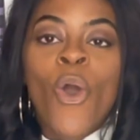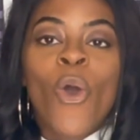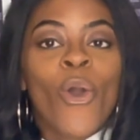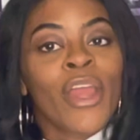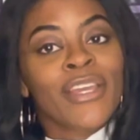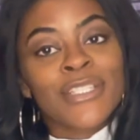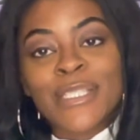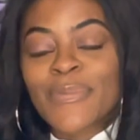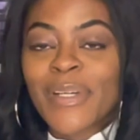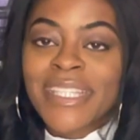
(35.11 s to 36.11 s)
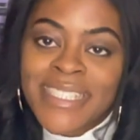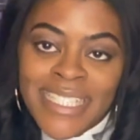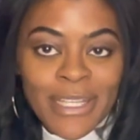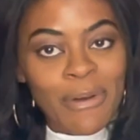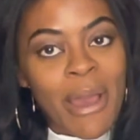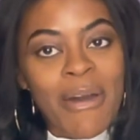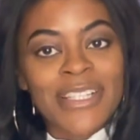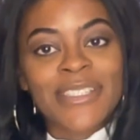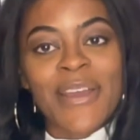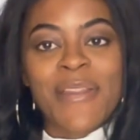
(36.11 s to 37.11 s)
or you just want the tea on how I
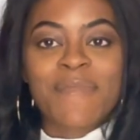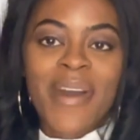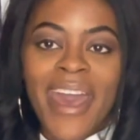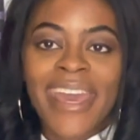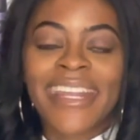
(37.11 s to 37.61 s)
started mine.